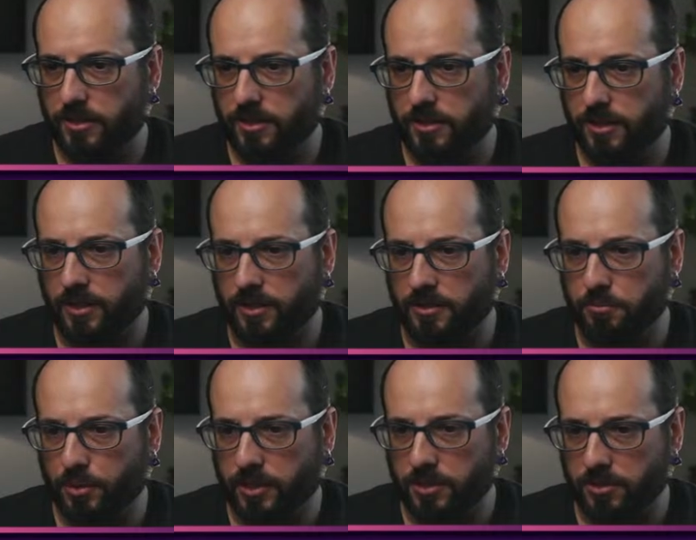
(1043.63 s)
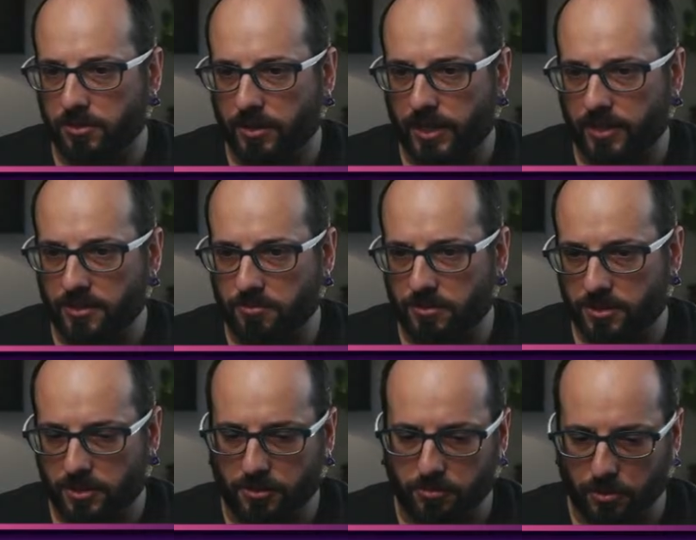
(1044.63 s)
I'm pretty sure that is
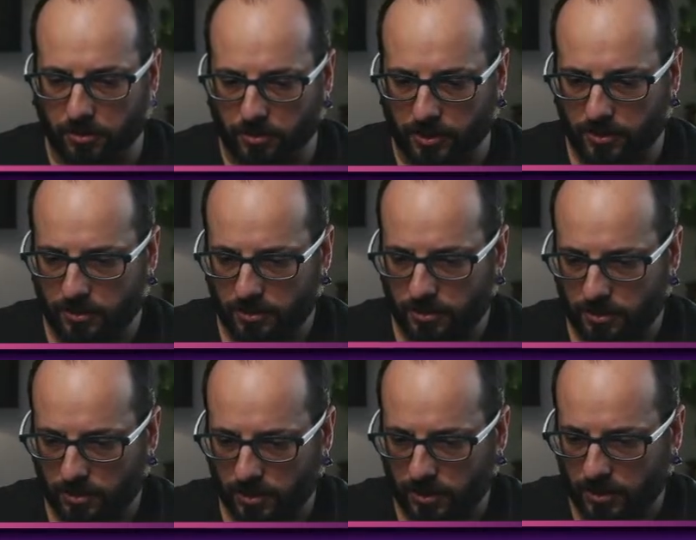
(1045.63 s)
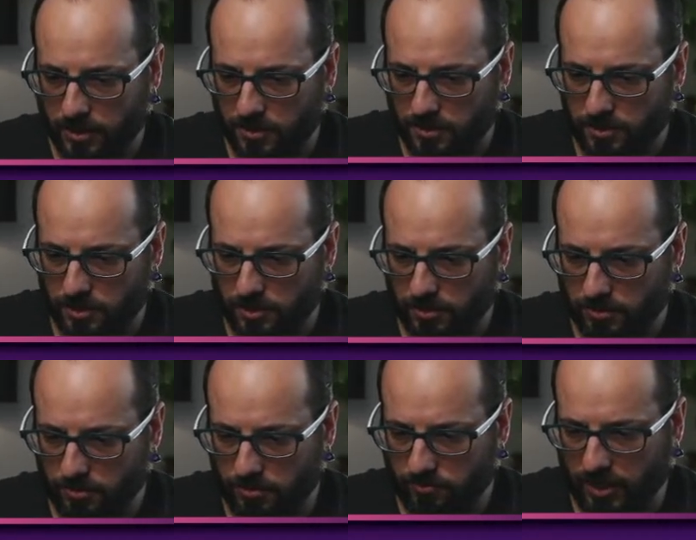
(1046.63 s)
still broken.
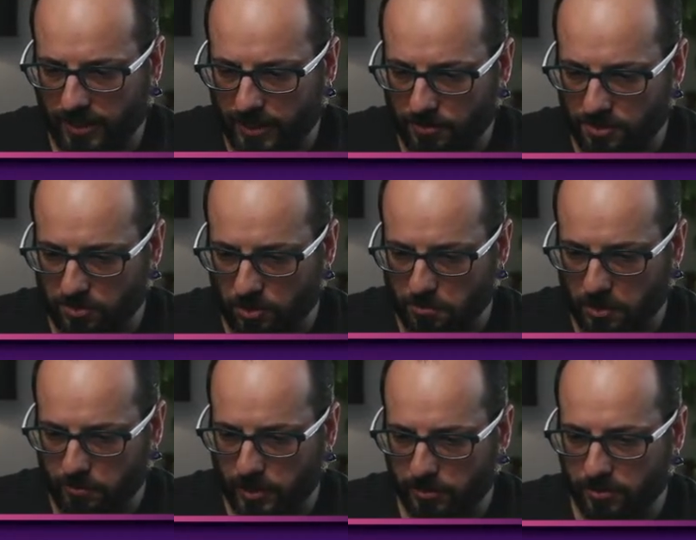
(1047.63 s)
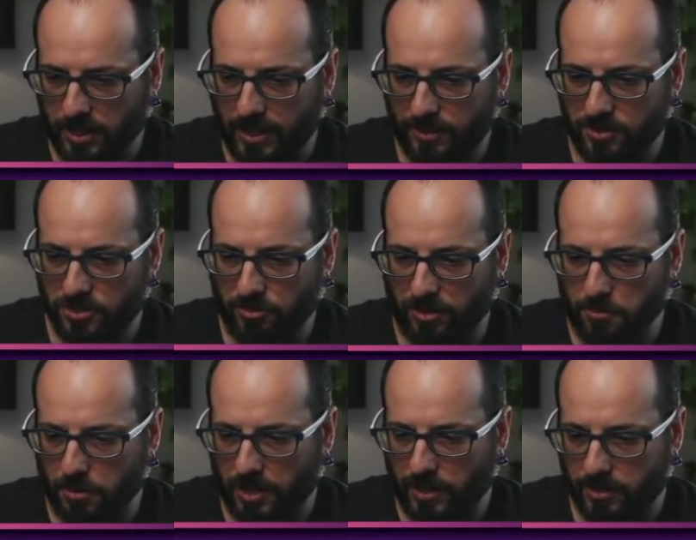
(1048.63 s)
So right now is normal mode and it's showing a
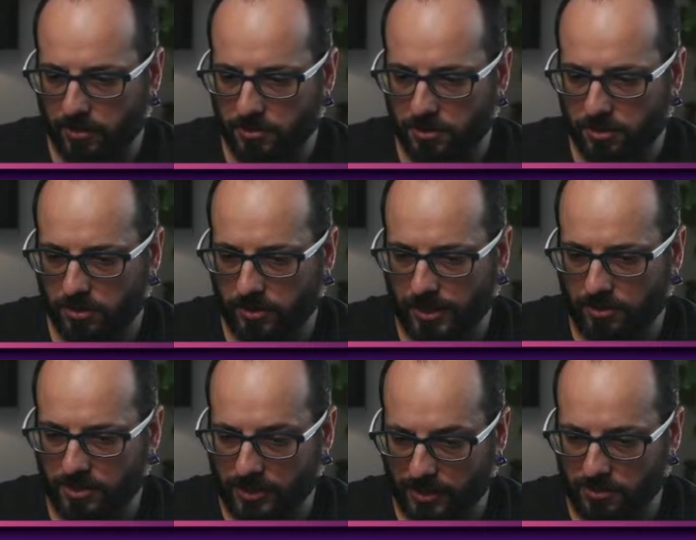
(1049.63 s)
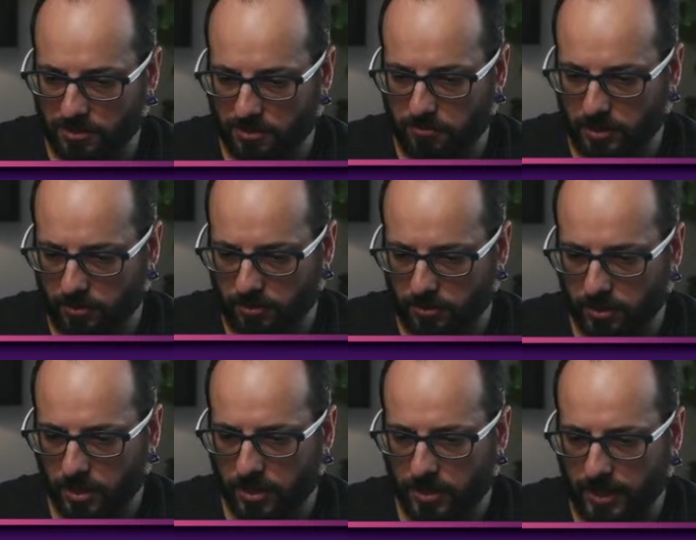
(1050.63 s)
block cursor. Now it's insert mode
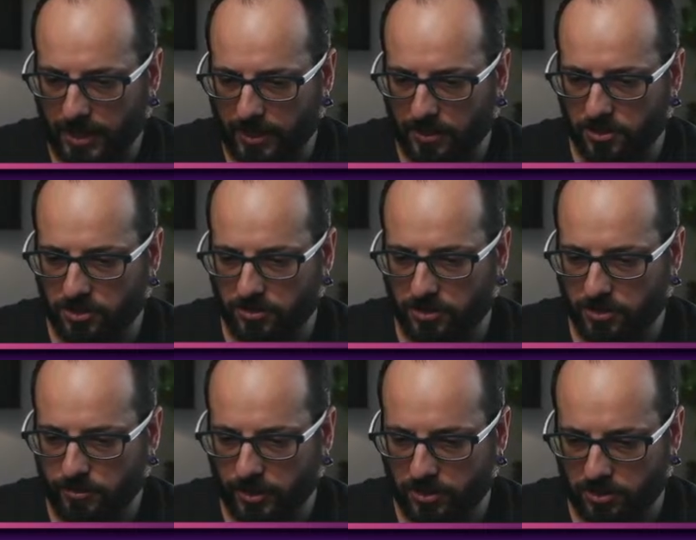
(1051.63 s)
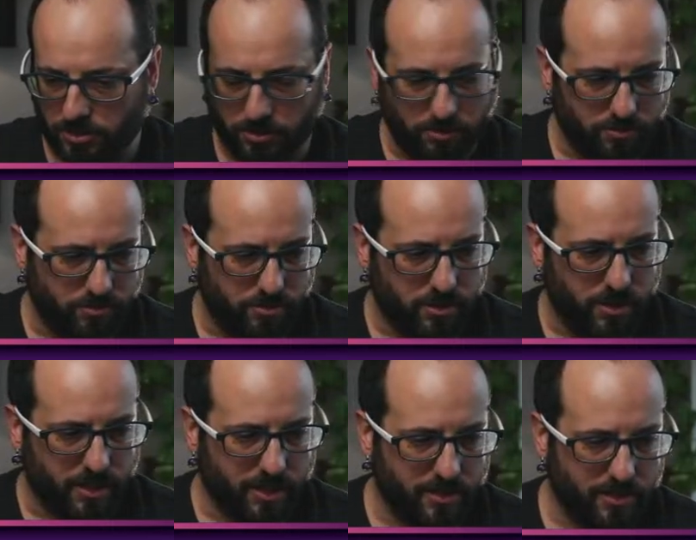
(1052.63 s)
and it should switch to the
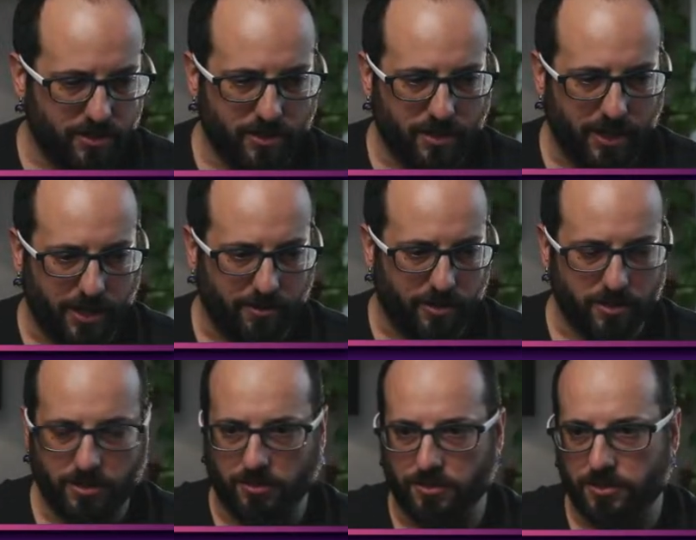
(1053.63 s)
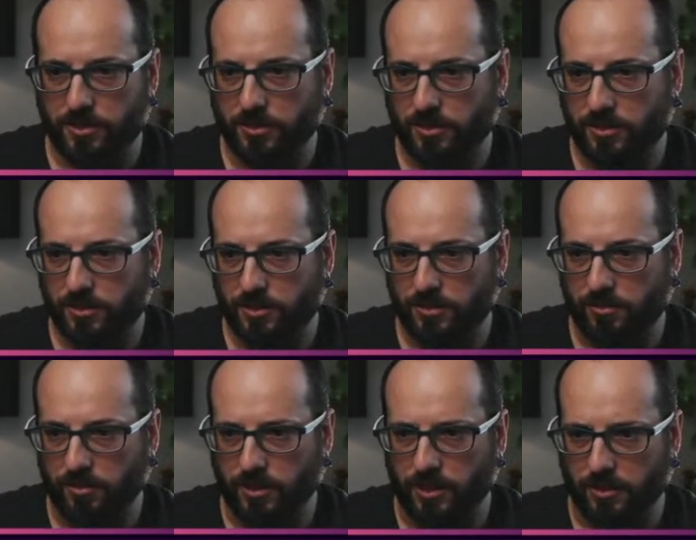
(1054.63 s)
caret cursor or the